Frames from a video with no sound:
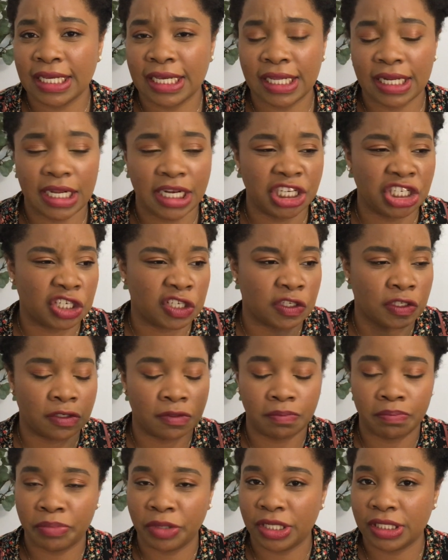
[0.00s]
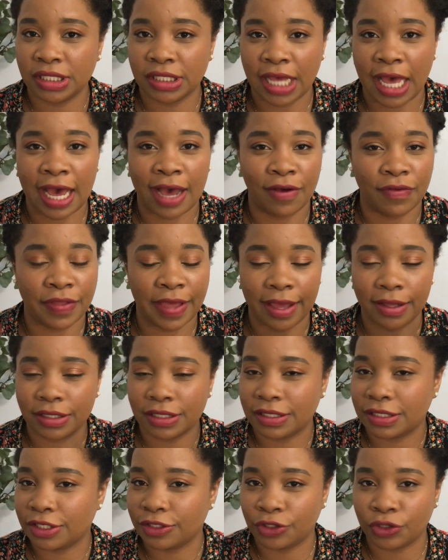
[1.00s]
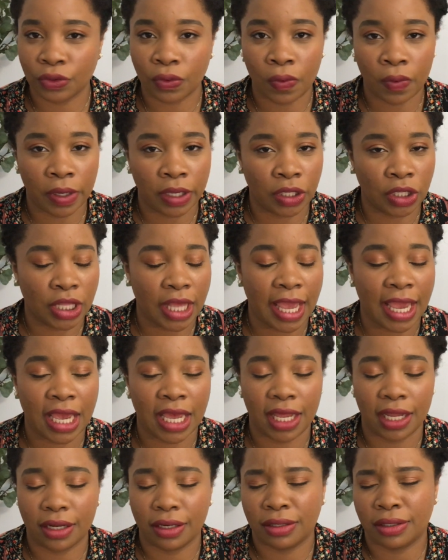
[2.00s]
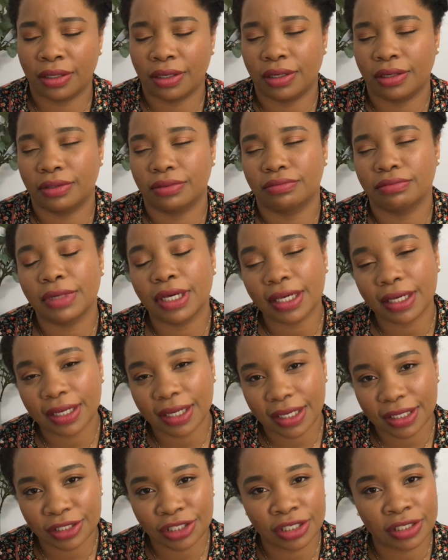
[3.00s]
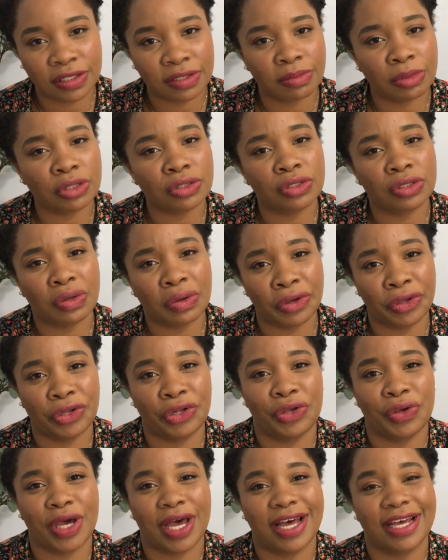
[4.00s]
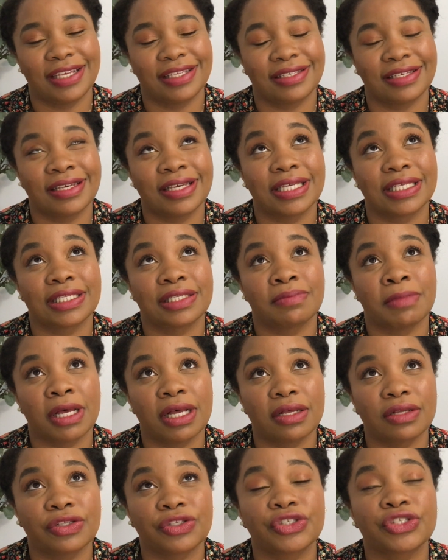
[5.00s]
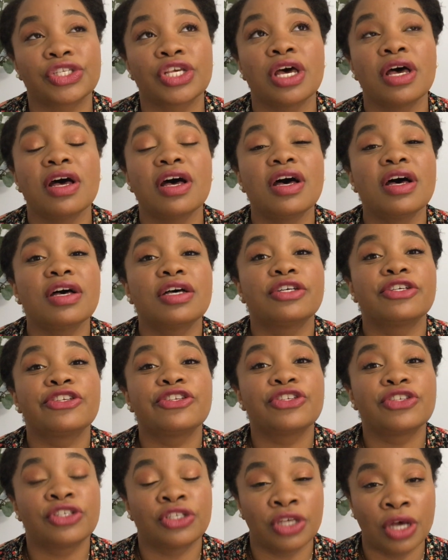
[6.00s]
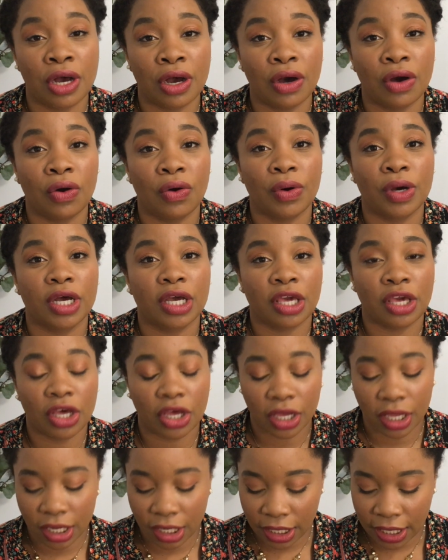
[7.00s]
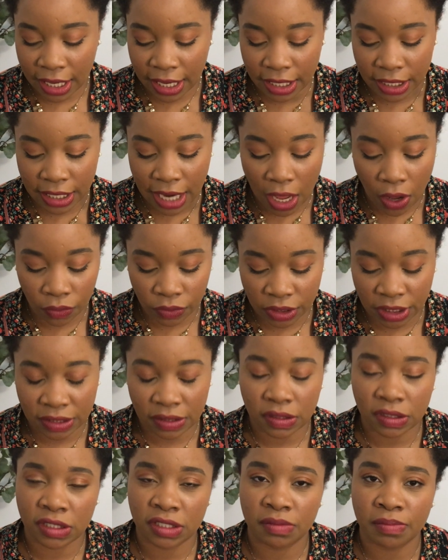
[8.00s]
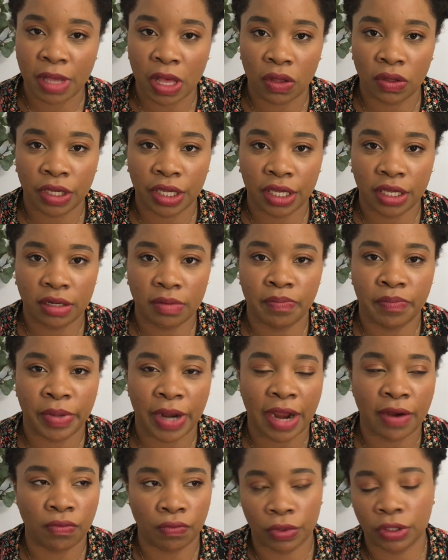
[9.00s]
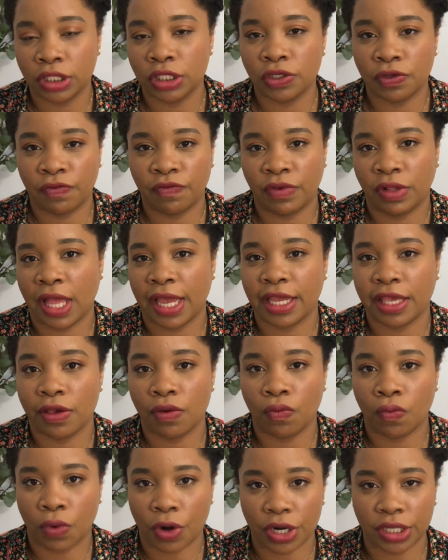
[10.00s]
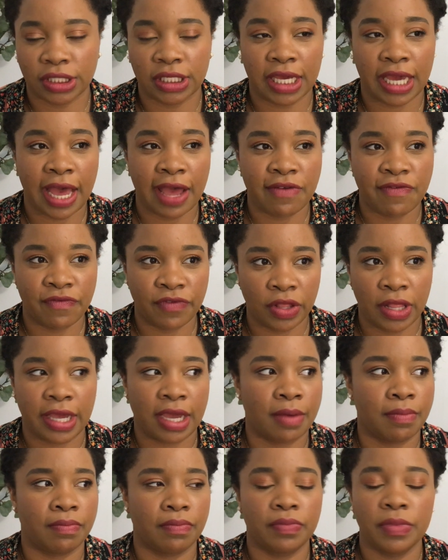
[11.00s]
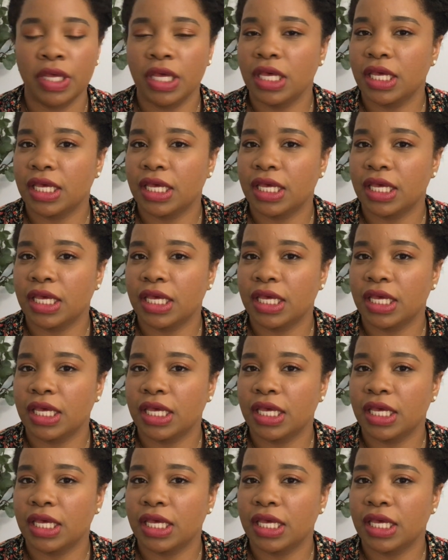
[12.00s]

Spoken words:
in and it just spits out that essential oil, and oh my gosh, it smells so good, you guys. It smells so good. And not only does it smell good, but I really do feel like it works. Like, I feel like I'm